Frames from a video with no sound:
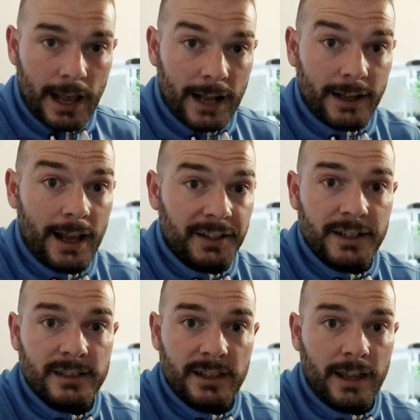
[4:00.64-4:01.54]
added
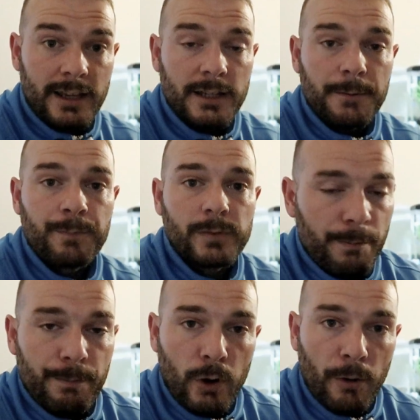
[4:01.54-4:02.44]
into that heat.
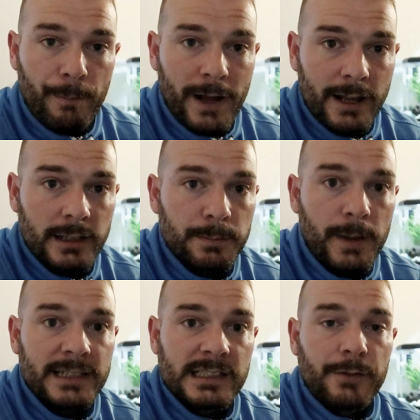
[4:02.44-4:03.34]
But on Mars,
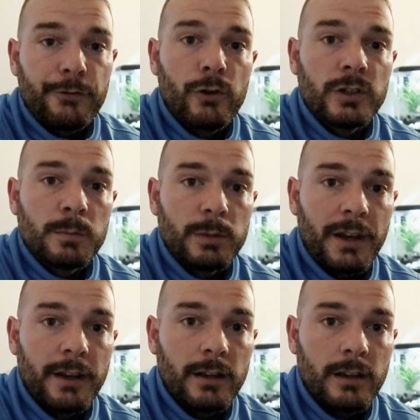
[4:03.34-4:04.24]
Mars is a frozen
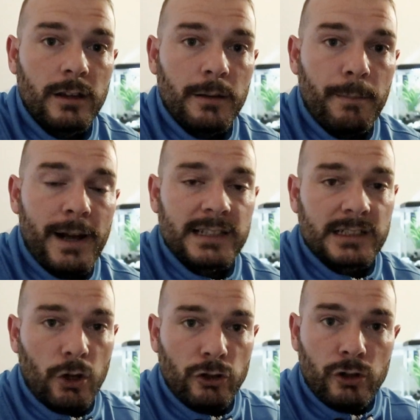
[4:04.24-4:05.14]
planet. Mars
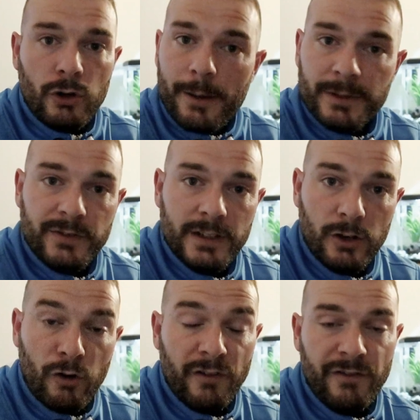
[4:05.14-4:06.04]
has got no
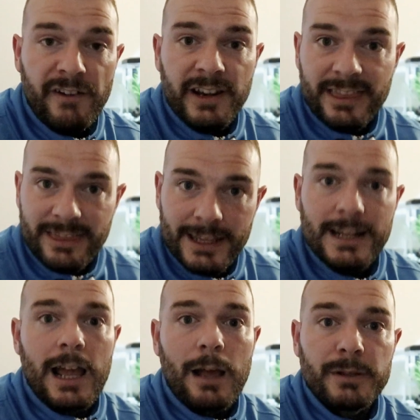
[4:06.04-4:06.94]
atmosphere or a very
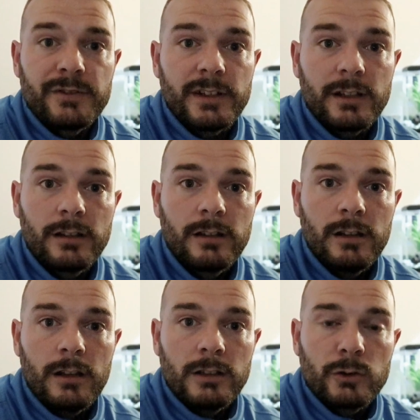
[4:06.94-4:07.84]
thin atmosphere.
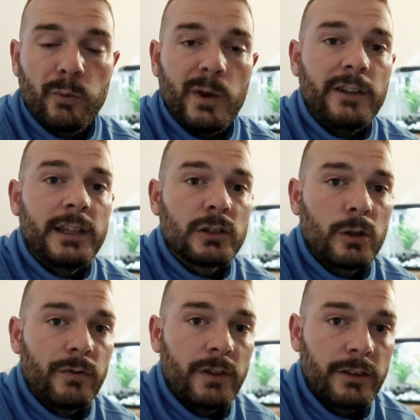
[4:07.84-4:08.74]
So if we
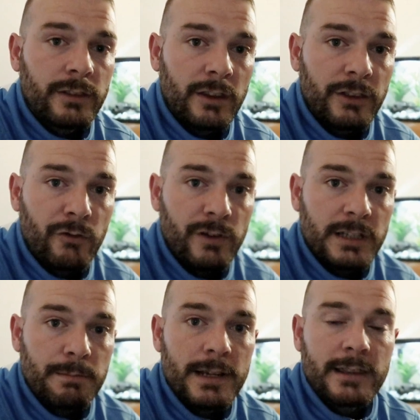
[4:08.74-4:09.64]
discover that there
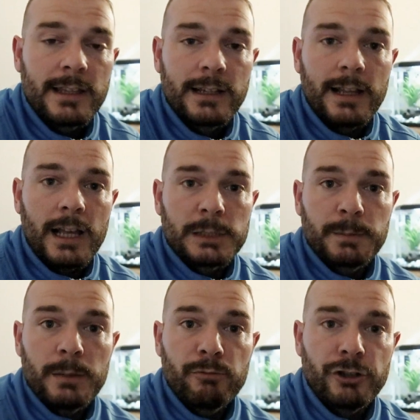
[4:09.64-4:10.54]
is methane gas
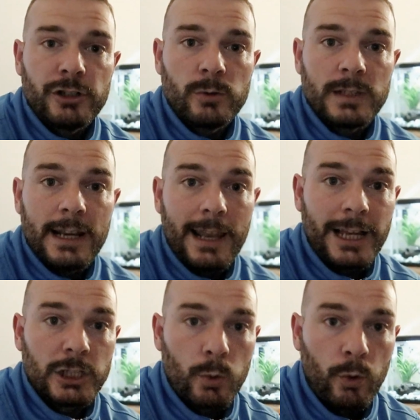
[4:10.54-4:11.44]
being produced in
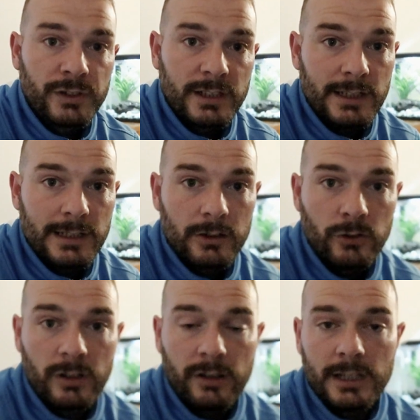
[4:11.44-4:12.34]
large quantities
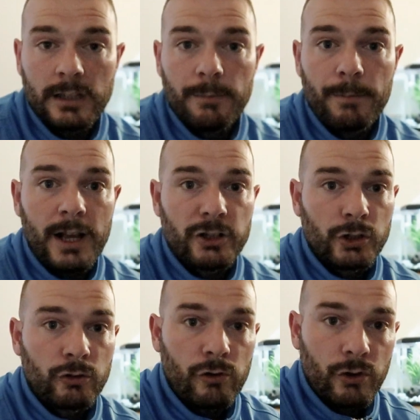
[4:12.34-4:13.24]
under the
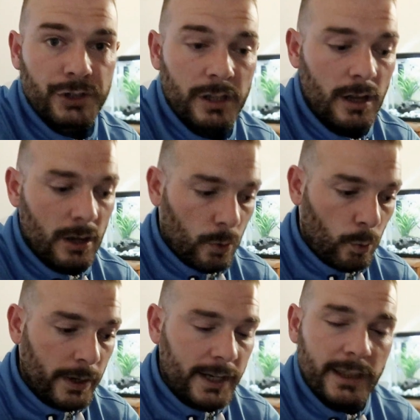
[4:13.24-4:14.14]
Martian crust,
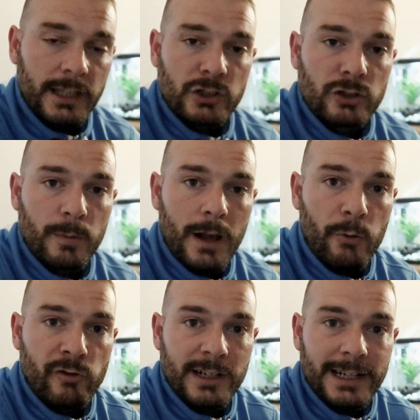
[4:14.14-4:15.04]
we can then
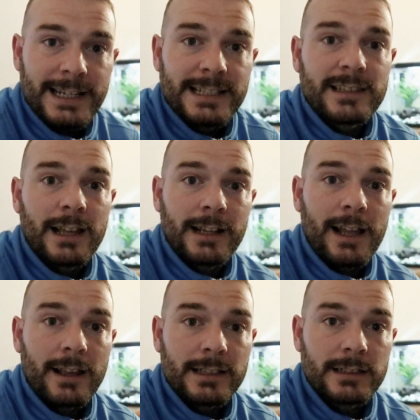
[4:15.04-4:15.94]
somehow release that
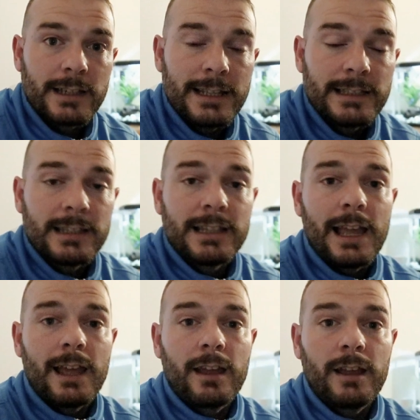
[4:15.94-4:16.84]
gas into the
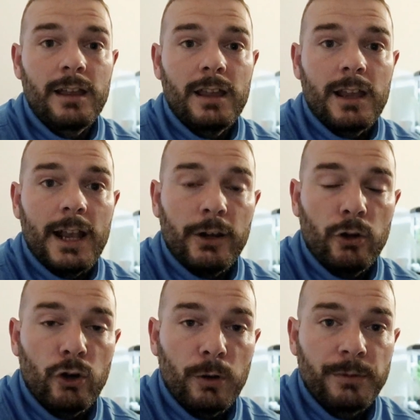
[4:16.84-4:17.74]
air and
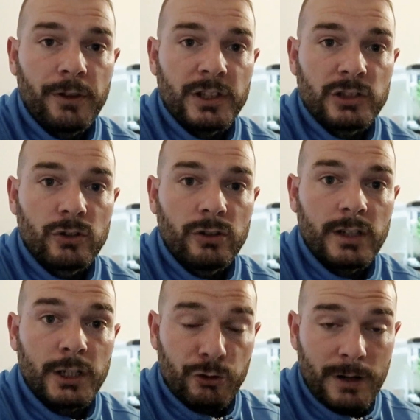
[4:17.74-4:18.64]
hope that
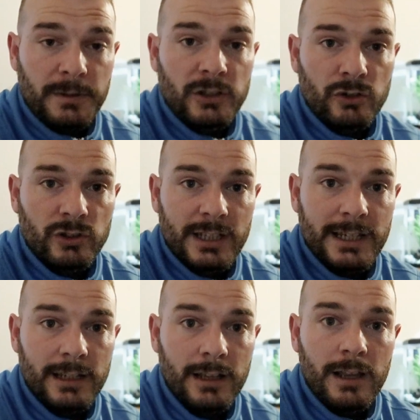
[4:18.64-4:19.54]
it traps the sun's
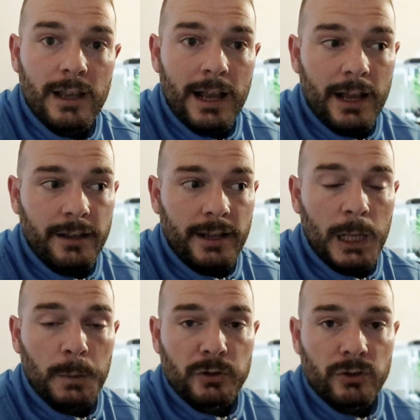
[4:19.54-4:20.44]
heat and
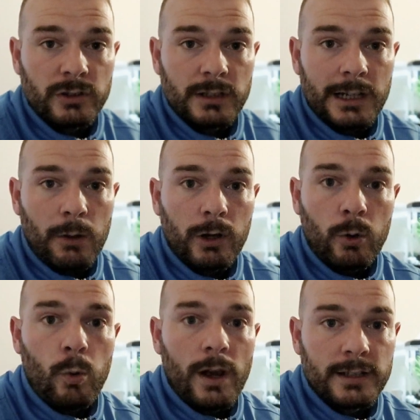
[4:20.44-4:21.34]
helps us in our
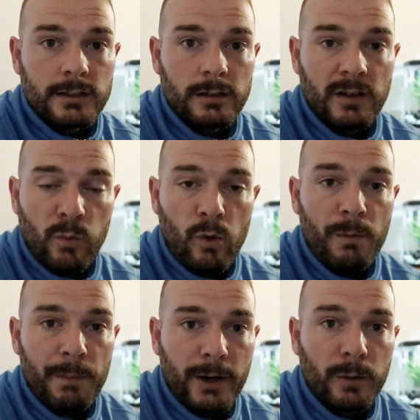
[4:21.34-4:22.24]
quest of
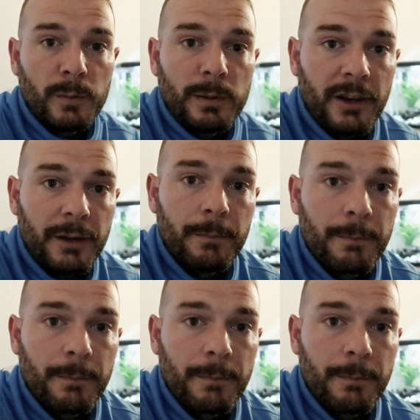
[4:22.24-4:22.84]
warming back up the planet.